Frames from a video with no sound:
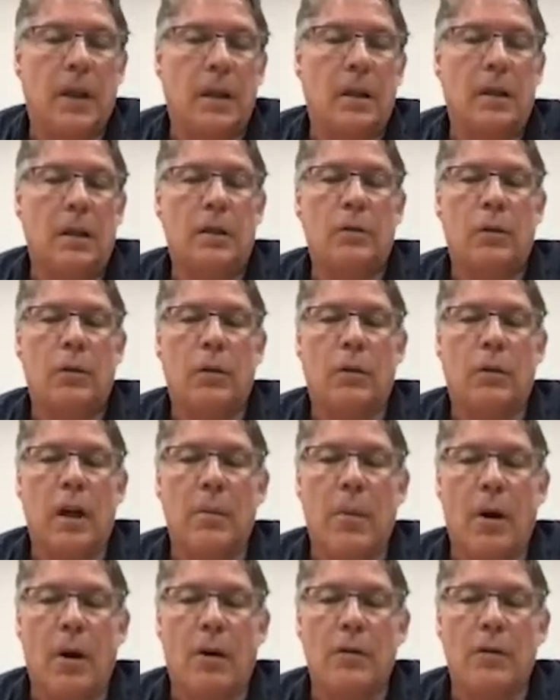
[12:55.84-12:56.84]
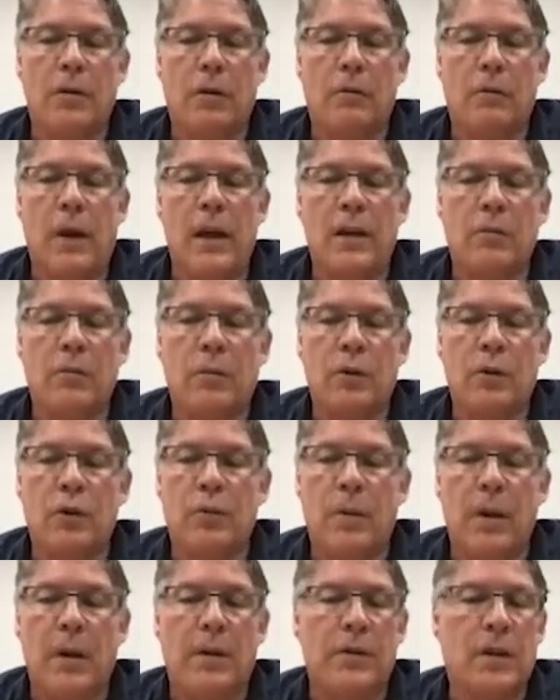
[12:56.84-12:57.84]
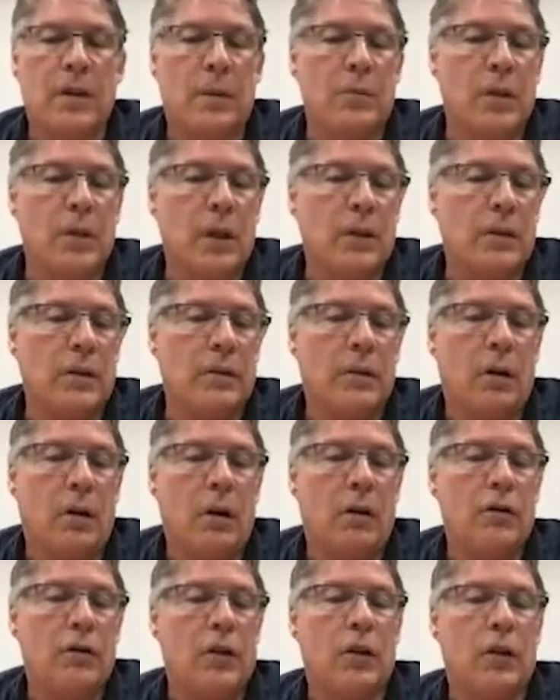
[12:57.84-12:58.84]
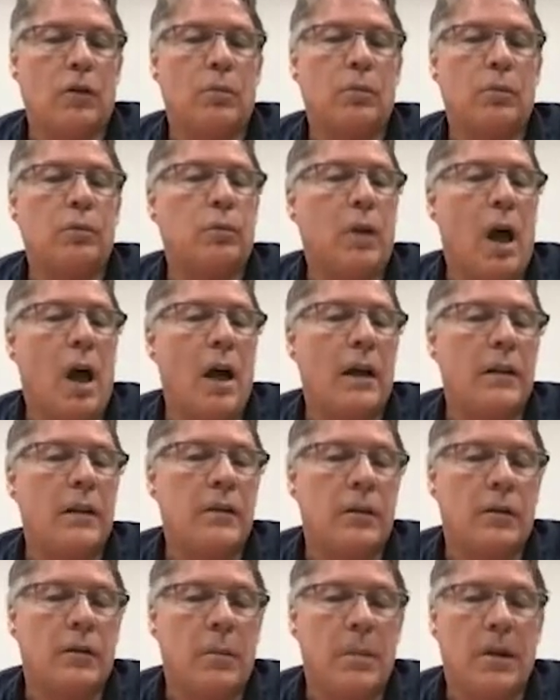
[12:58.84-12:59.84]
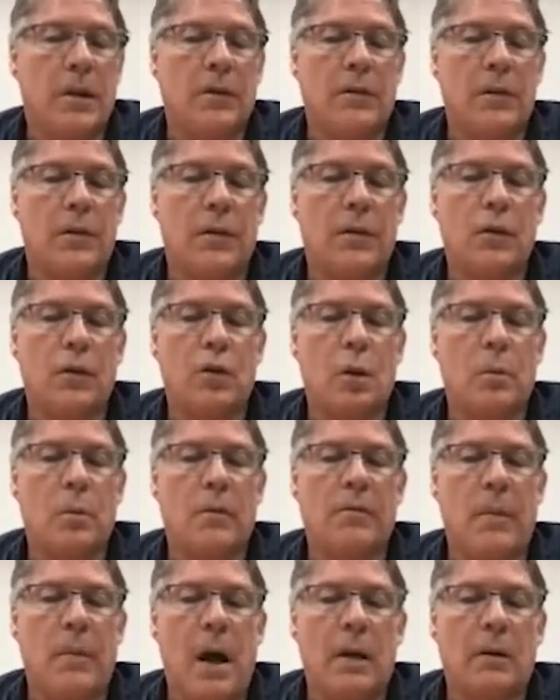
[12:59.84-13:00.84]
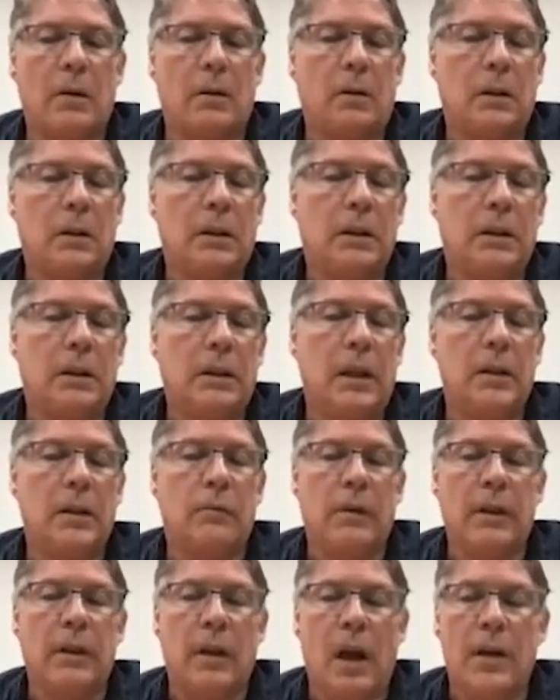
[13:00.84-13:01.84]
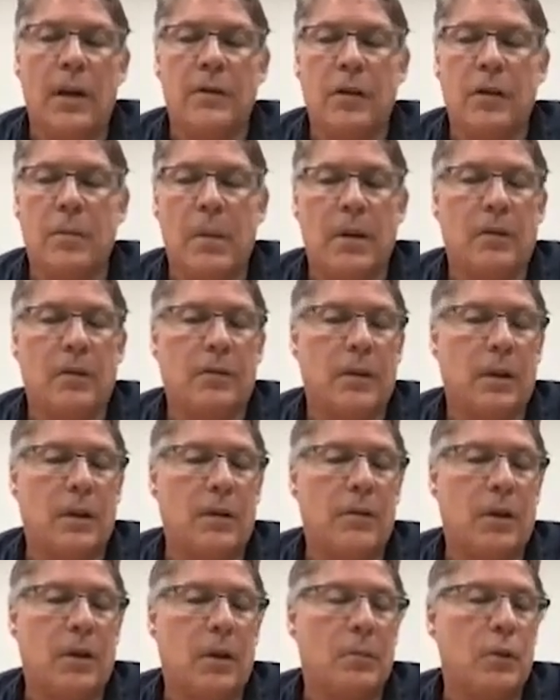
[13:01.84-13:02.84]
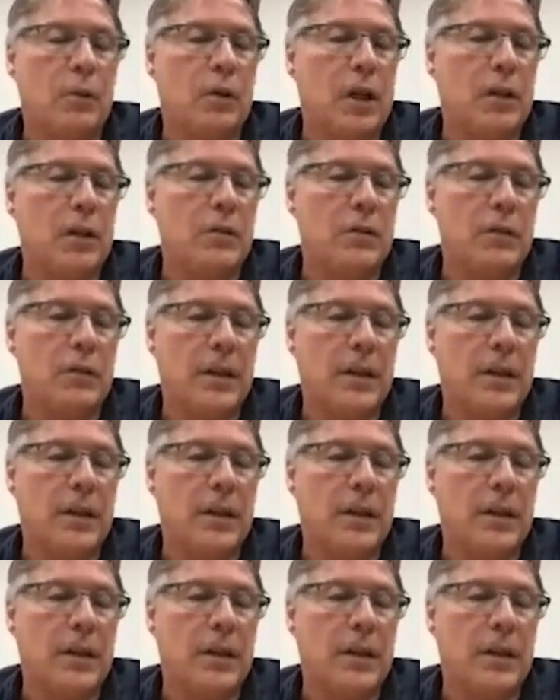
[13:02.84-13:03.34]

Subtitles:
Here the gray bars are the ratings produced by the subjects, the horizontal blue lines are the best fit of the normative model, and the red lines are the best fit of the mutation